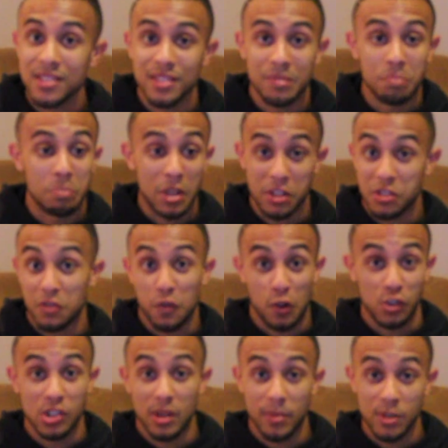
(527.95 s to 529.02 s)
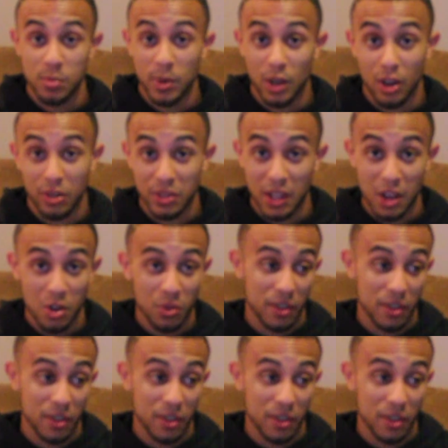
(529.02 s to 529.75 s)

and that's the first time he's been knocked out.